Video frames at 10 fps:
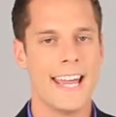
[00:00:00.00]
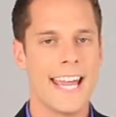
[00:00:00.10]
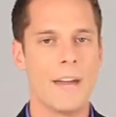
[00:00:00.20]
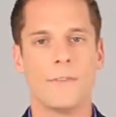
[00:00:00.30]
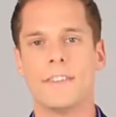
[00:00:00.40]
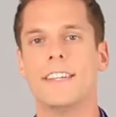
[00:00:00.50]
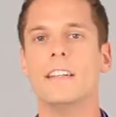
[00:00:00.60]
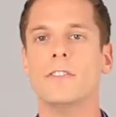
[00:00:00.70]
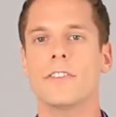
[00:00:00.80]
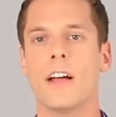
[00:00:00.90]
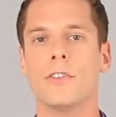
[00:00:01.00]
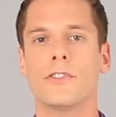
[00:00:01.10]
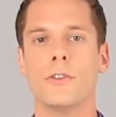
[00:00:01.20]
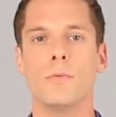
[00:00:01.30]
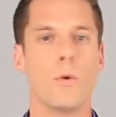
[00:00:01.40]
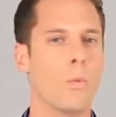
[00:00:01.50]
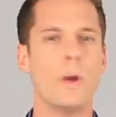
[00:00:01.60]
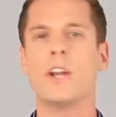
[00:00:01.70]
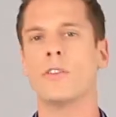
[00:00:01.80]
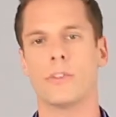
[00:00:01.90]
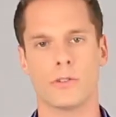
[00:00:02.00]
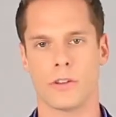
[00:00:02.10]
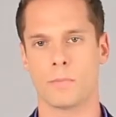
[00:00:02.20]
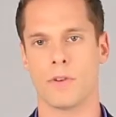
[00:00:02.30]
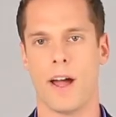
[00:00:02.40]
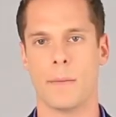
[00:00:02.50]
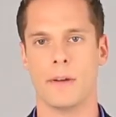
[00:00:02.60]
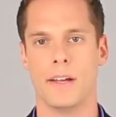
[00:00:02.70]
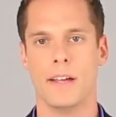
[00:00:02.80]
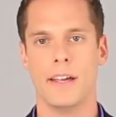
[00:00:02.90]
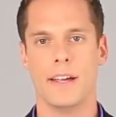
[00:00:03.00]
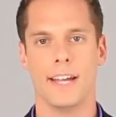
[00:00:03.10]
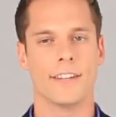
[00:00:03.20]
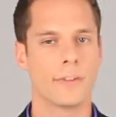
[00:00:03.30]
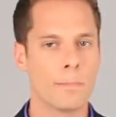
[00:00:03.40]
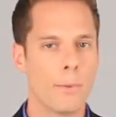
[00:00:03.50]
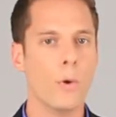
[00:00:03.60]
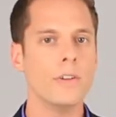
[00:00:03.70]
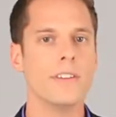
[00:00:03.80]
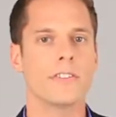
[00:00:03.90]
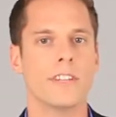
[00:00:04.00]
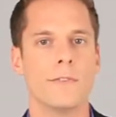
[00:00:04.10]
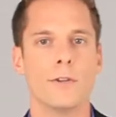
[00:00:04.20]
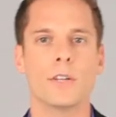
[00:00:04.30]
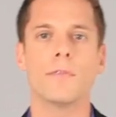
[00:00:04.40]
If a dealer tells you, we don't do subprime, it's important to see if you can